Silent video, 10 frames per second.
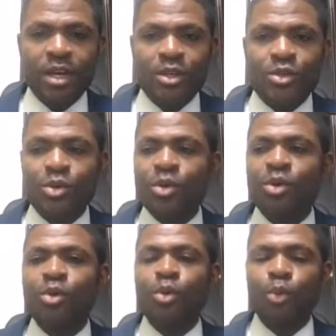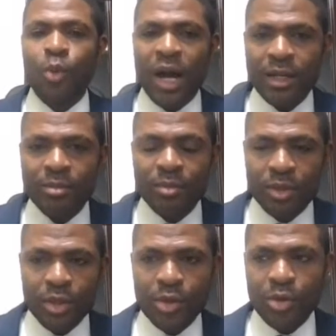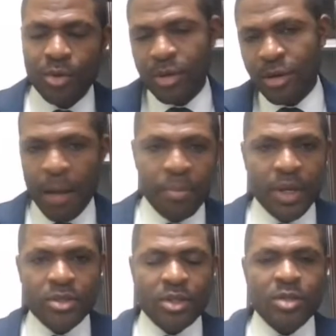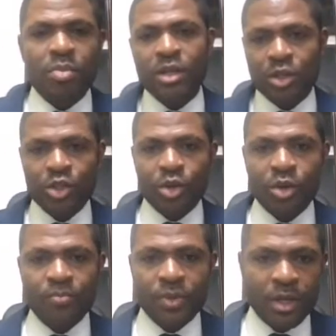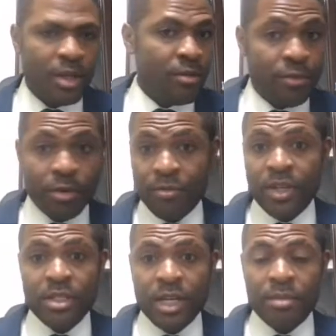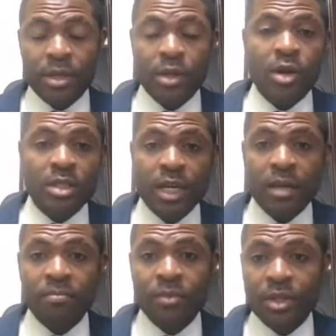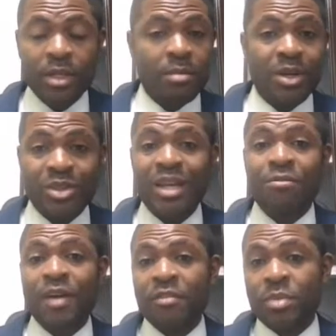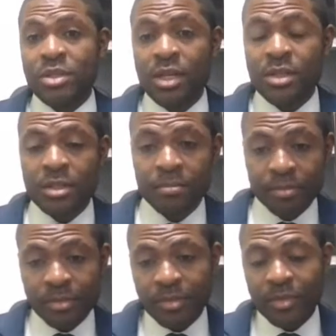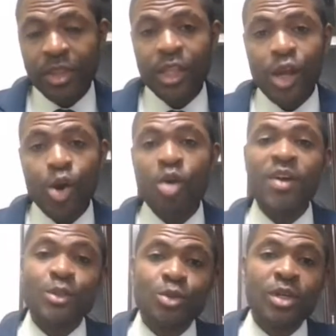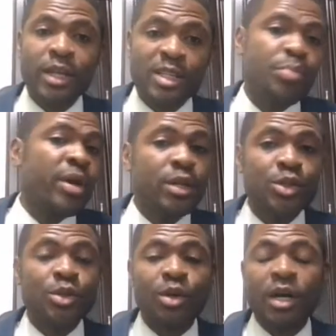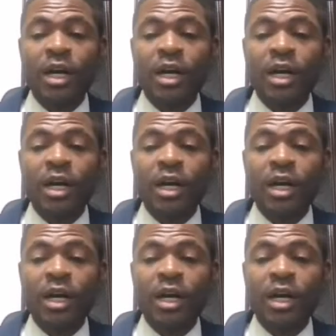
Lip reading: So while capex expenditure, for the first time in a long time, is about 35% of our total expenditure,